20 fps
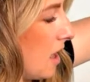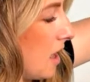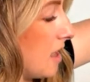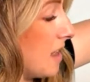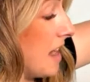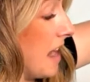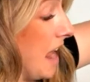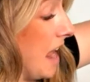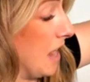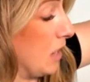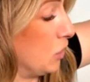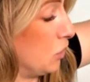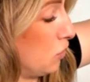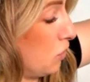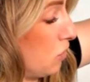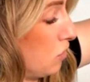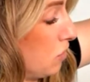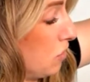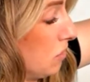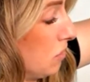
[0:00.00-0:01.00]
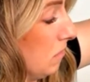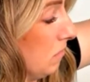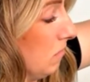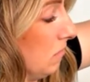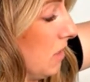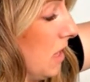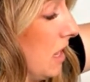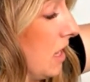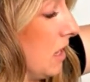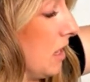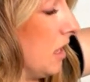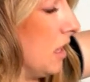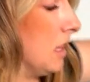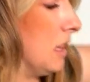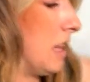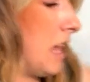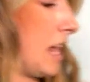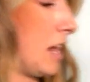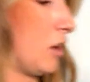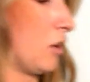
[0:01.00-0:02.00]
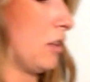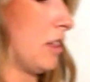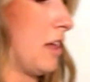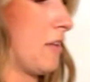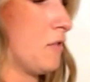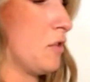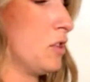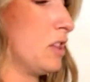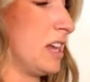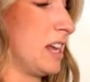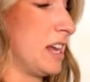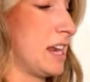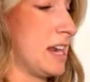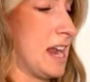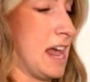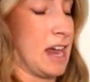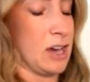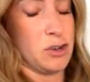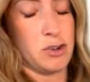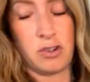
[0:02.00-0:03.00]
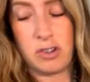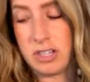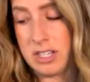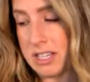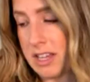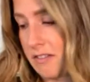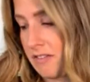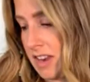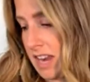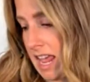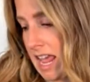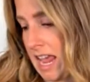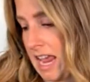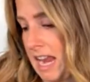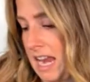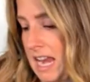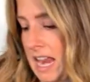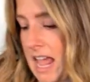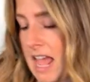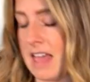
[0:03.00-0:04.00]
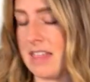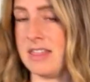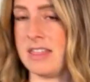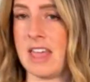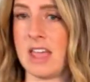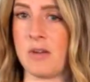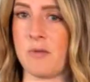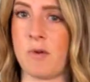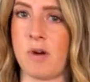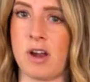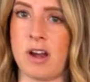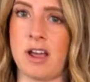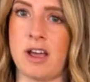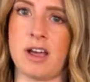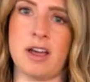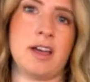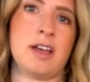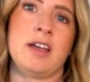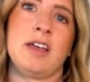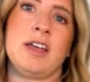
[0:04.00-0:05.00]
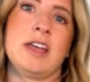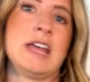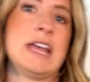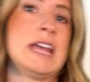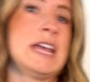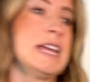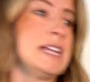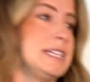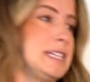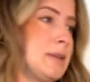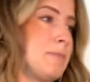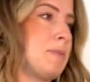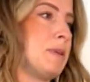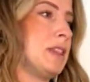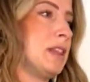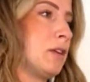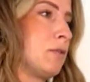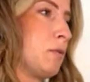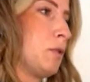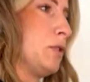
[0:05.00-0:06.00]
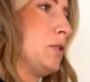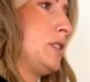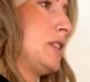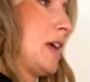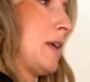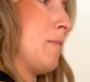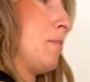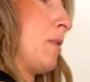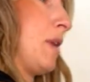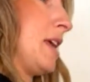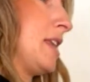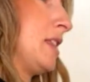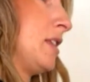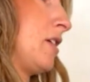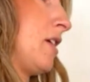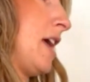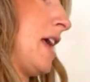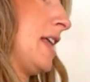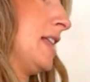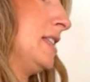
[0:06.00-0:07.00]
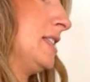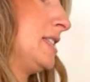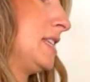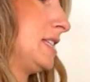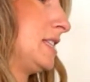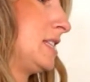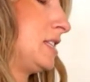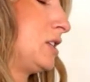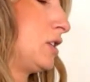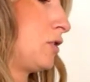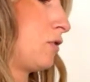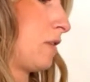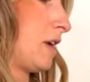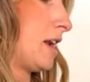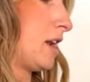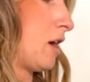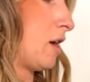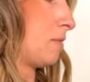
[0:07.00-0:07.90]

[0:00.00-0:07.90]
a natural, like lighter level, like a natural 7-8, and they want to deepen their roots and brighten their ends, this is a great